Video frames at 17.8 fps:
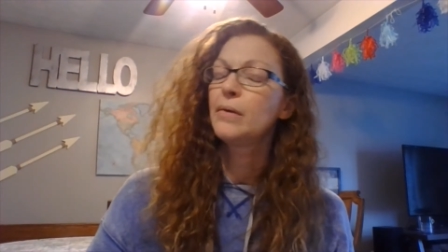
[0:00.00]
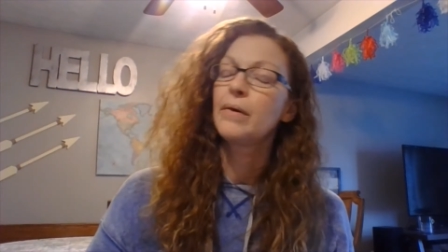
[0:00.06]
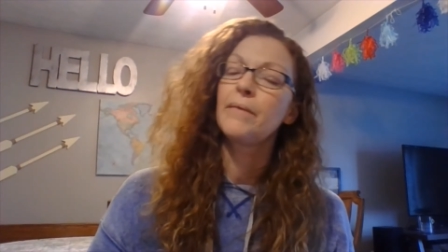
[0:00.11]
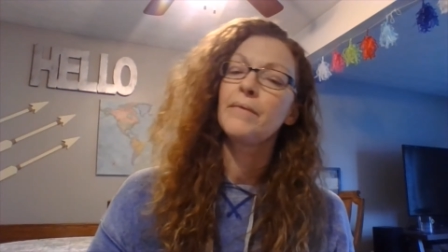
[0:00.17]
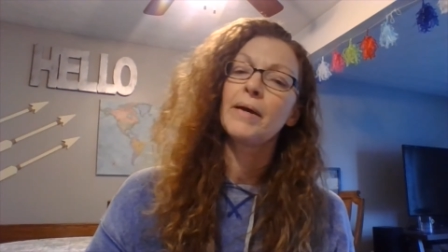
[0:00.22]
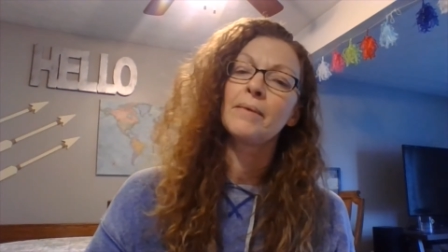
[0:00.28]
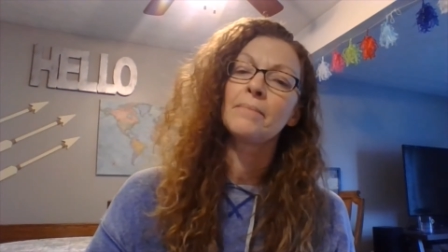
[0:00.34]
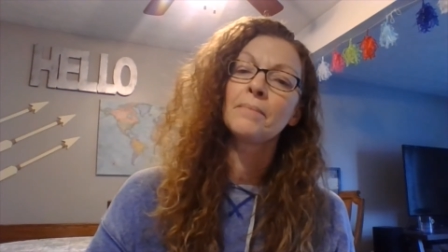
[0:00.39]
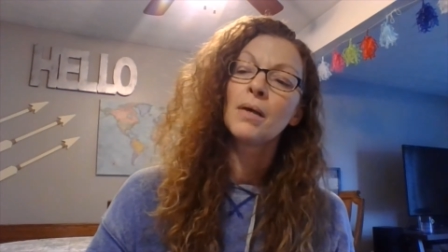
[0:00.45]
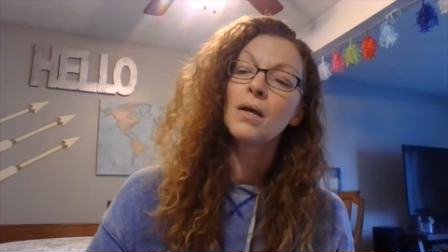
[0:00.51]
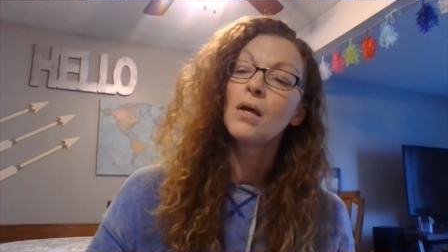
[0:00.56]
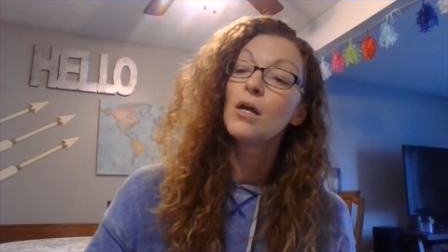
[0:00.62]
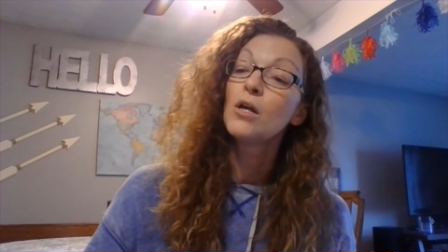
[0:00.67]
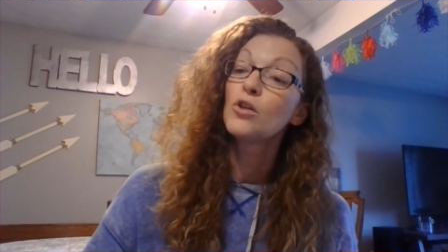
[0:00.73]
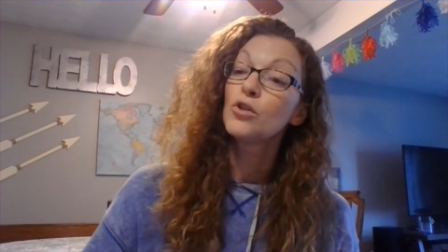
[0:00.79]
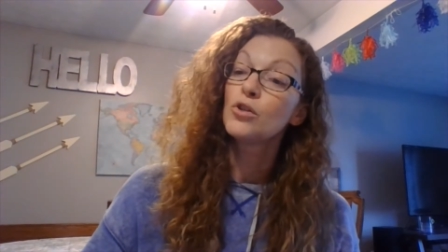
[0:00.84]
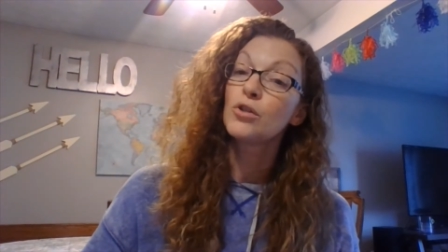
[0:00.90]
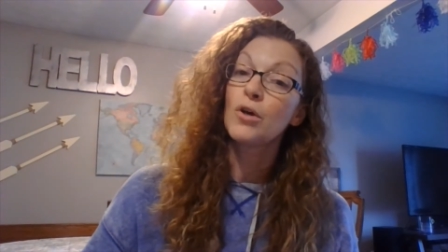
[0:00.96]
All right.
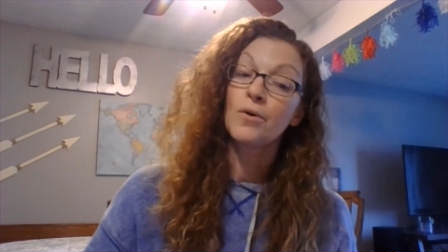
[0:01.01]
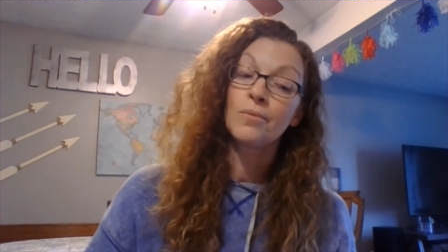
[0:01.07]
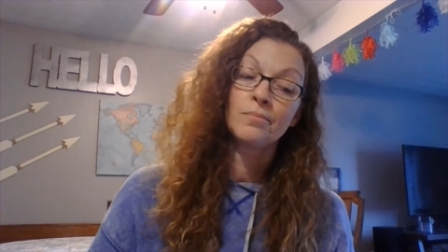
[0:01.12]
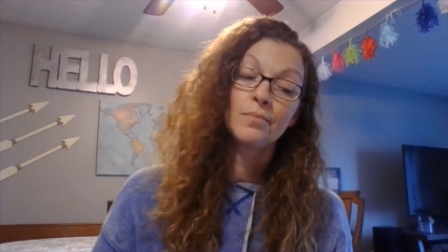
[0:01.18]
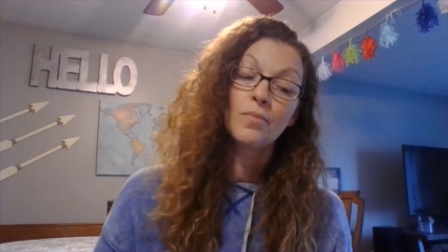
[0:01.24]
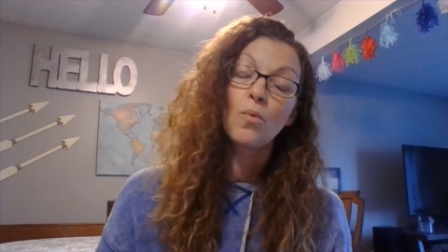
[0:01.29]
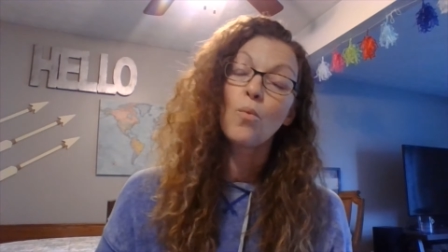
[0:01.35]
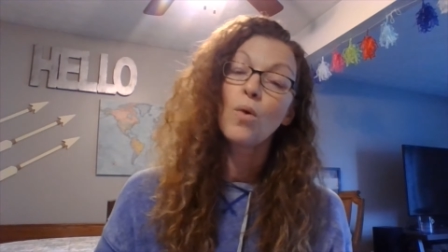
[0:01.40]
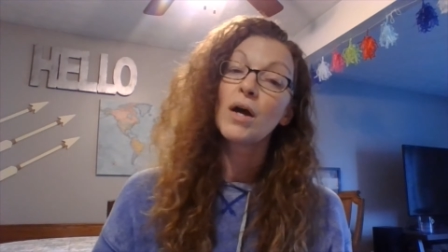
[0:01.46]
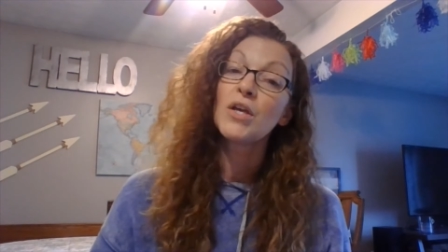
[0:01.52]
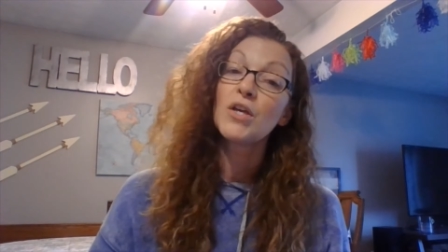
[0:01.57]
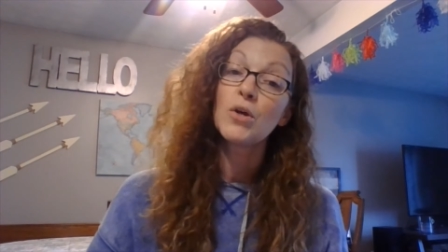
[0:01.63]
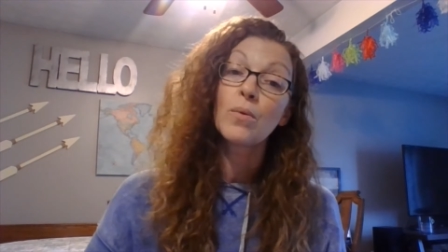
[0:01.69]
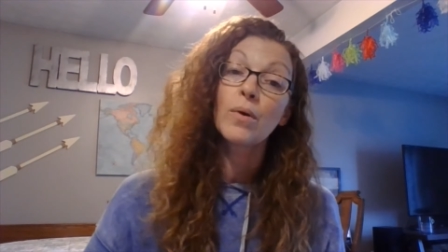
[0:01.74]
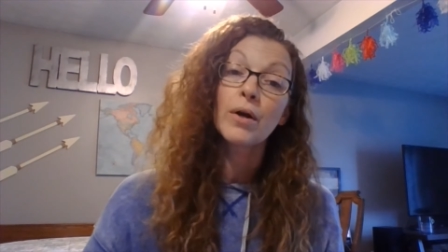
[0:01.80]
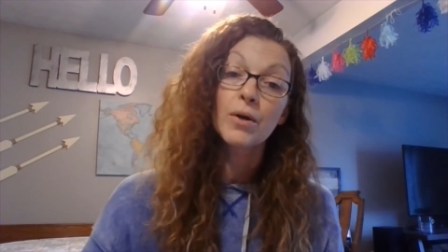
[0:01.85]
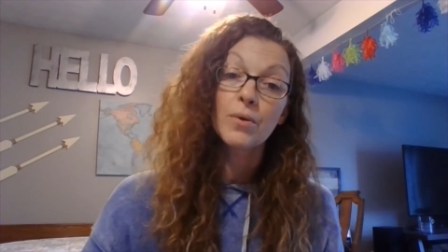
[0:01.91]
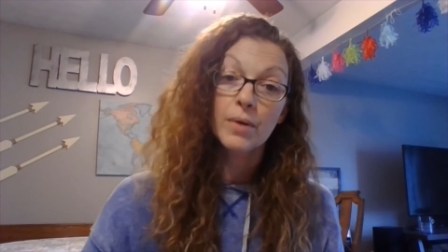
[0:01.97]
So what you
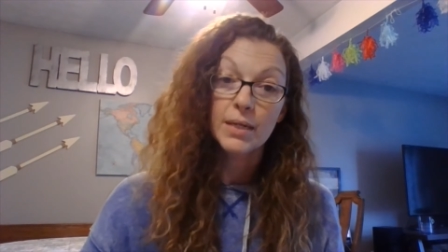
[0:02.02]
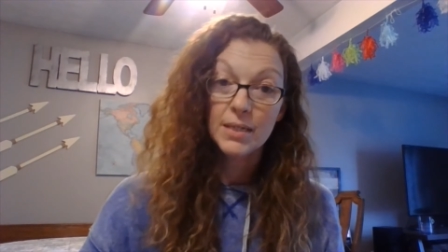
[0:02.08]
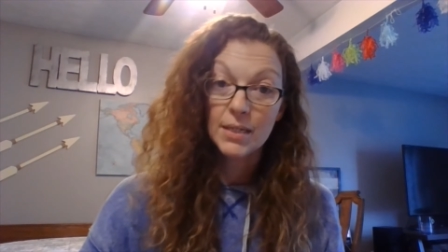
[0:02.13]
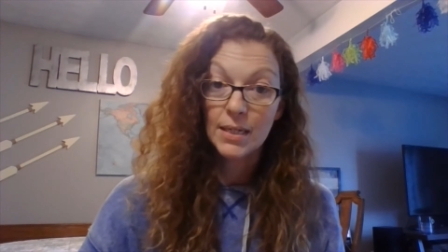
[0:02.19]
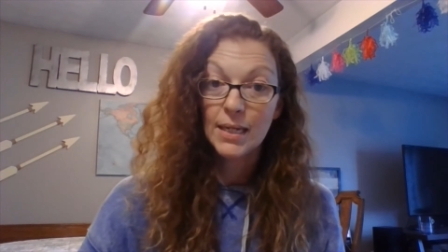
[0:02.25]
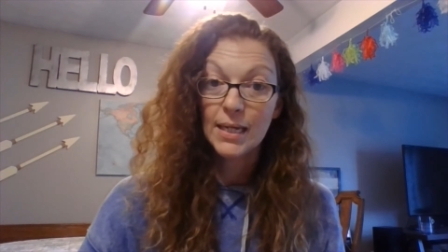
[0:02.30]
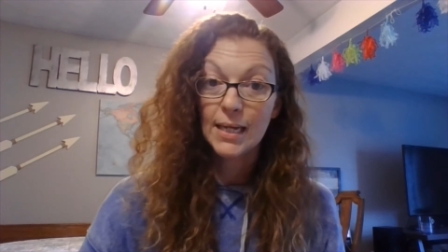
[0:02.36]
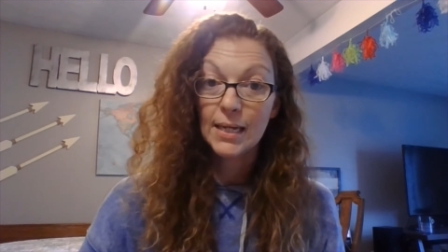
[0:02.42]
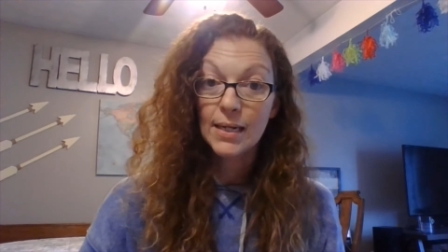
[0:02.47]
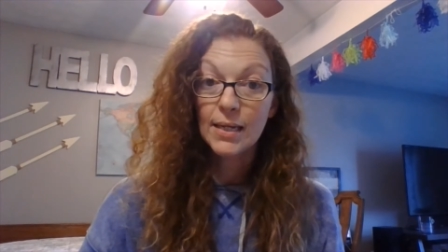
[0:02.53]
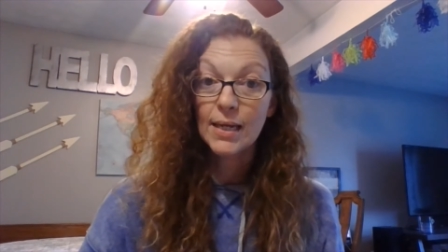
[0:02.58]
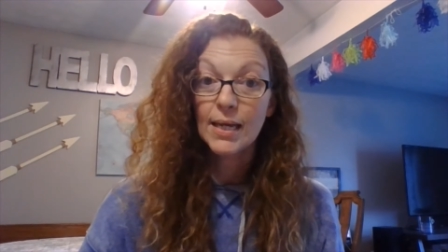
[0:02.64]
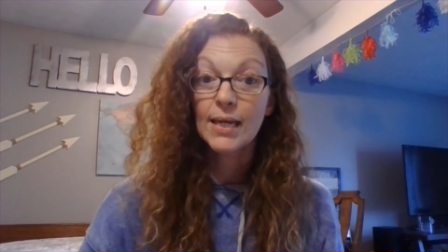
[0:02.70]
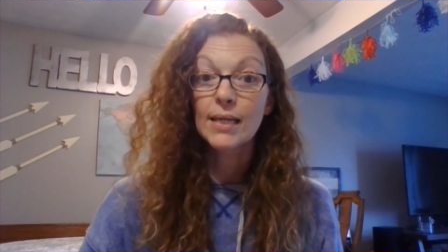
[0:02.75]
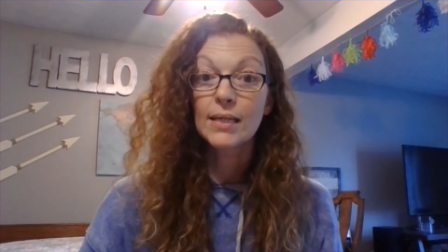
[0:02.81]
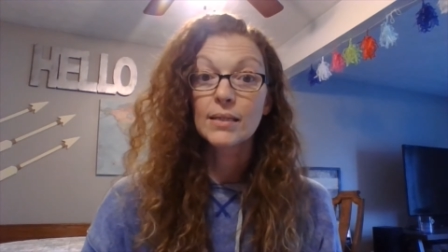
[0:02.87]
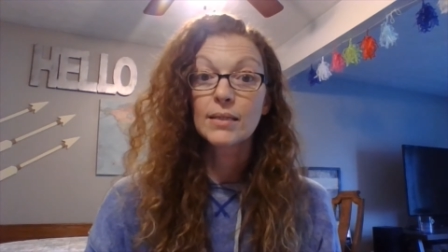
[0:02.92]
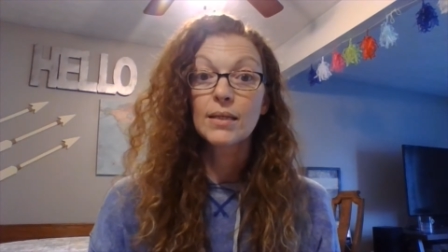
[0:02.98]
are going to need
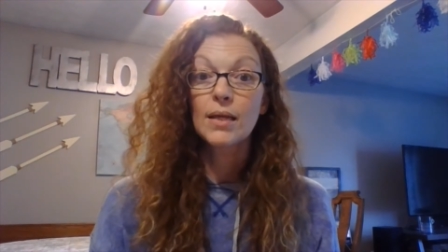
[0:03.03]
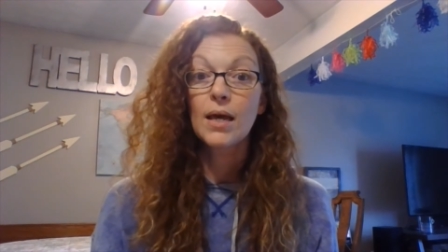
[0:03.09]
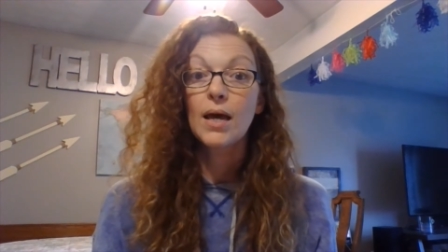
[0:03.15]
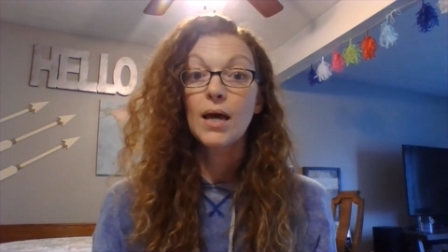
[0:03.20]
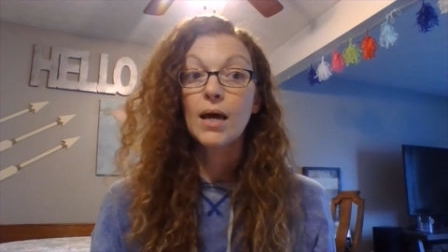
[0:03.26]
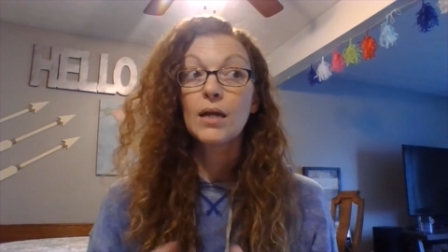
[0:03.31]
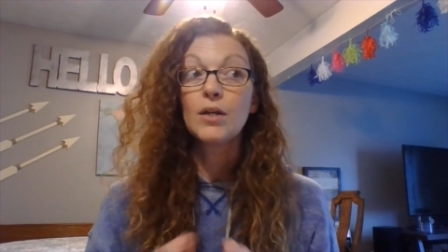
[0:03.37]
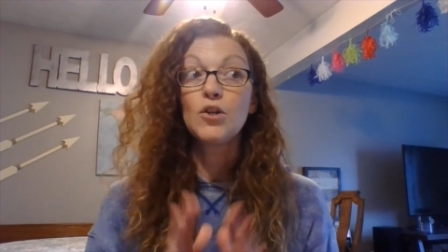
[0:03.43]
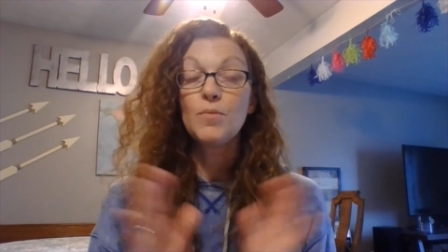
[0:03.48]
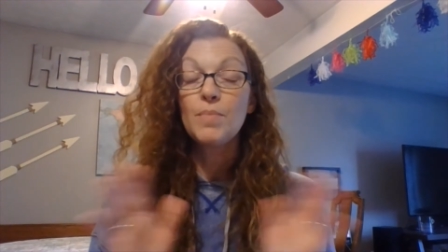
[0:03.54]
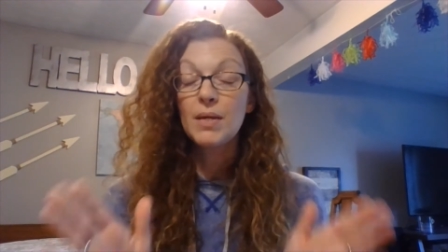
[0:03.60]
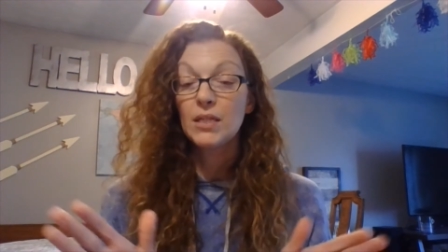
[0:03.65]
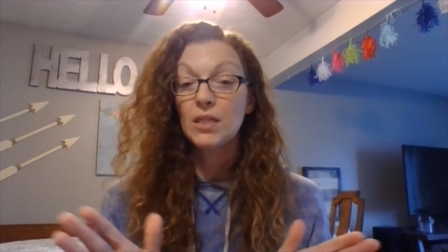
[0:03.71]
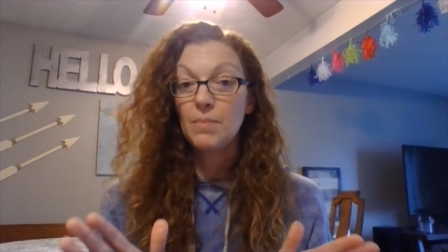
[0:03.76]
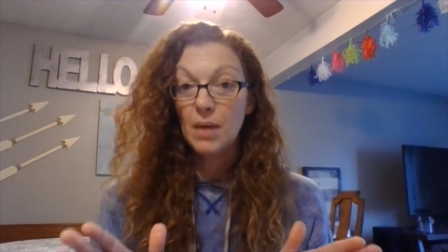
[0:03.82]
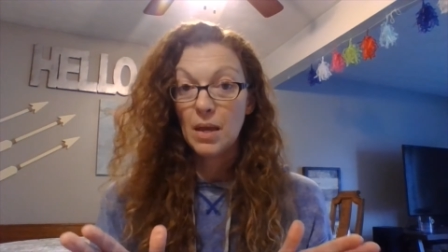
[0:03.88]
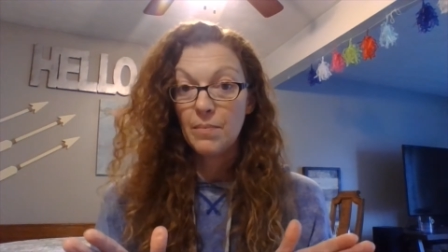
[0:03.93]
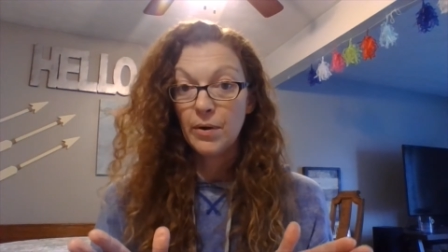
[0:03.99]
is a new
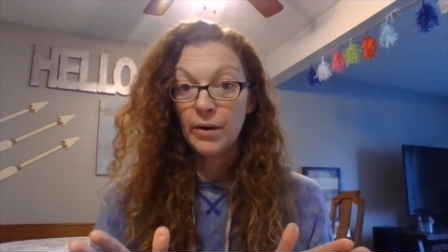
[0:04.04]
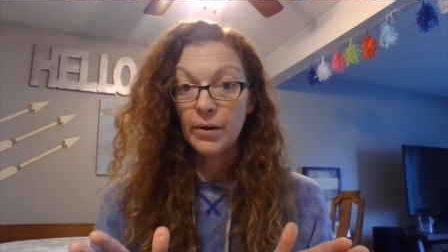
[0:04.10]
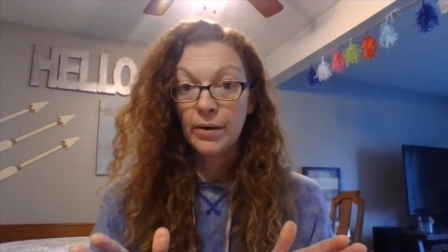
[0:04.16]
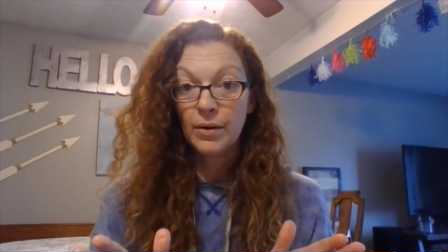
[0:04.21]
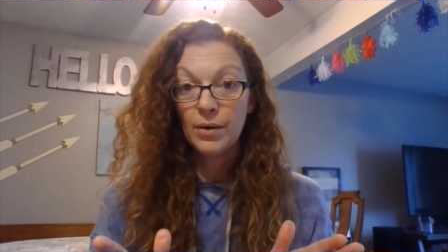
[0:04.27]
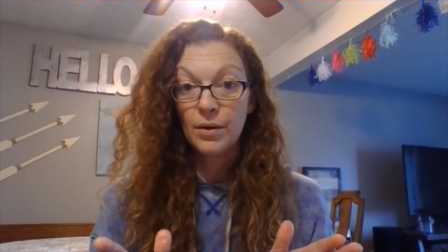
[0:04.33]
piece of paper.